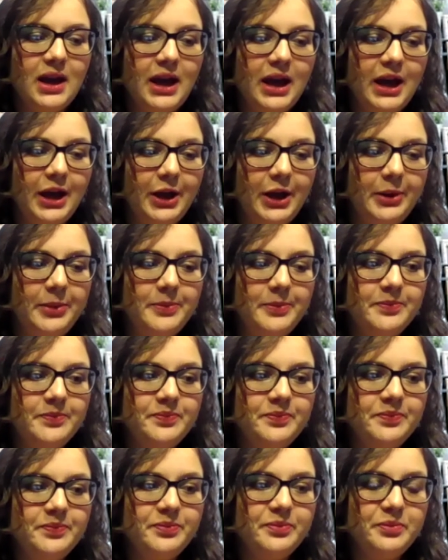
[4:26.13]

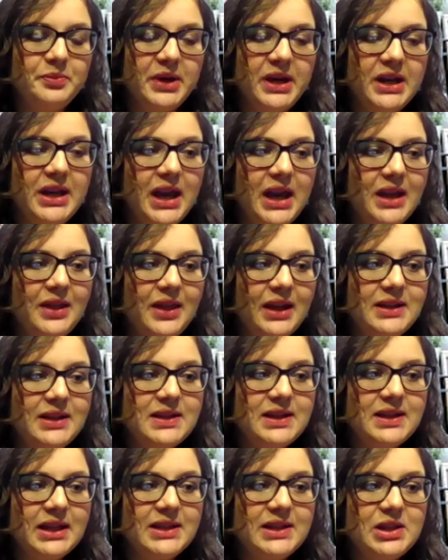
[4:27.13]
But yeah,
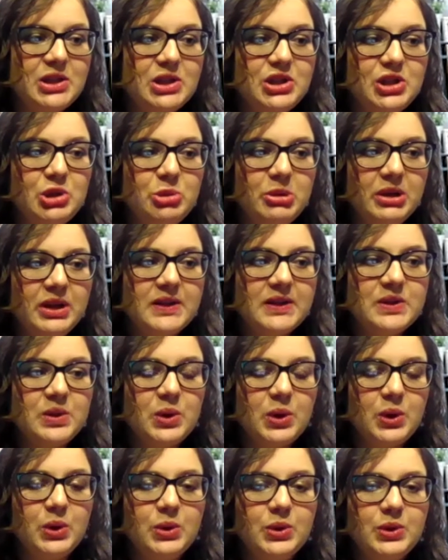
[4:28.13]
that's the 2 biggest
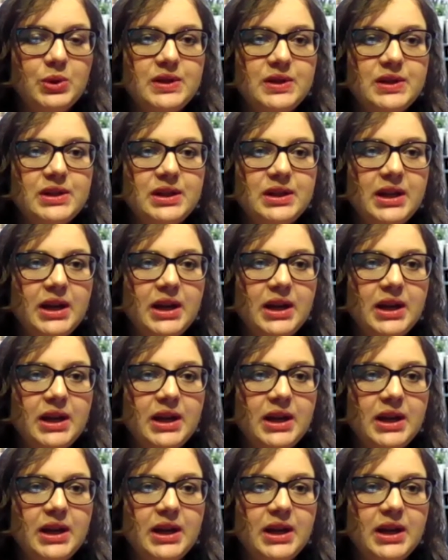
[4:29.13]
goals.